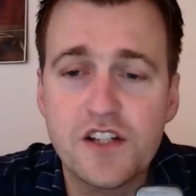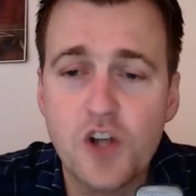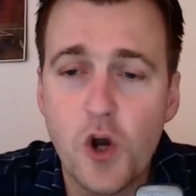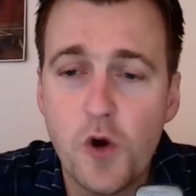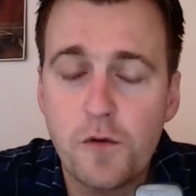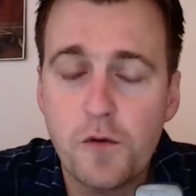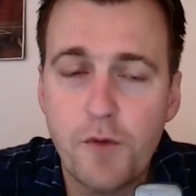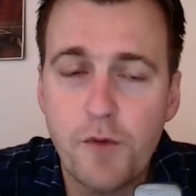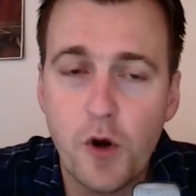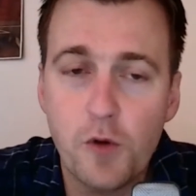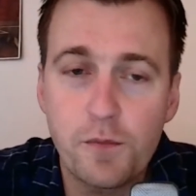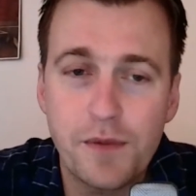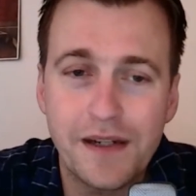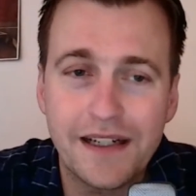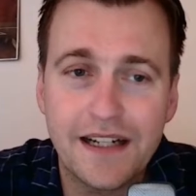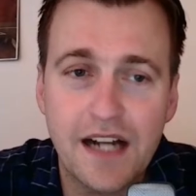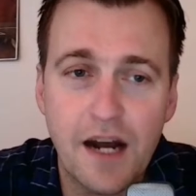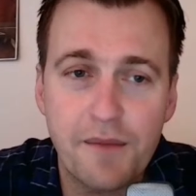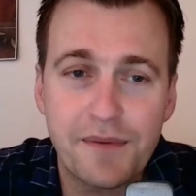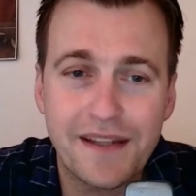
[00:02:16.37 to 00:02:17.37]
Open
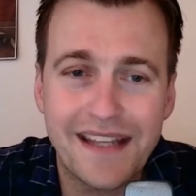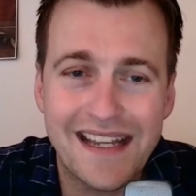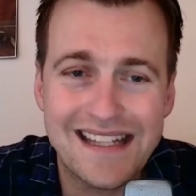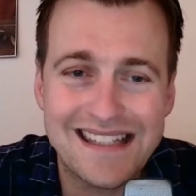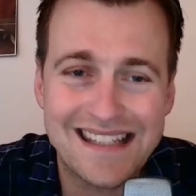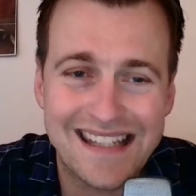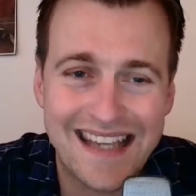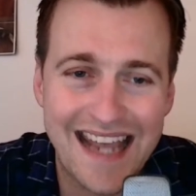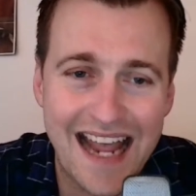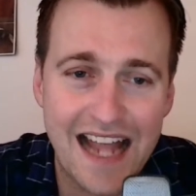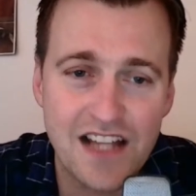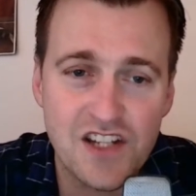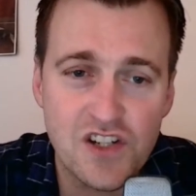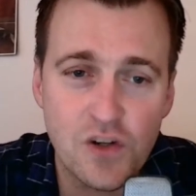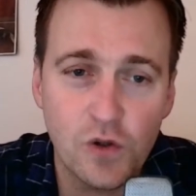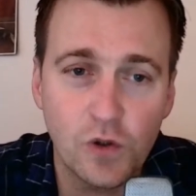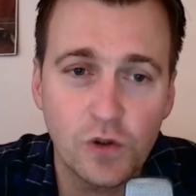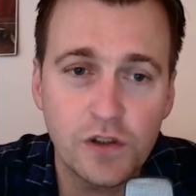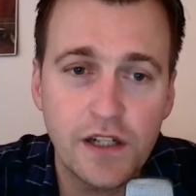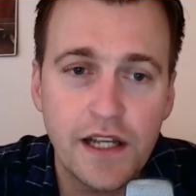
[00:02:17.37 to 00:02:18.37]
Cup gets
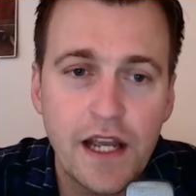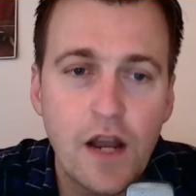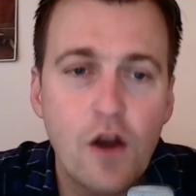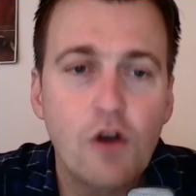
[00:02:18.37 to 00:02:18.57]
canceled,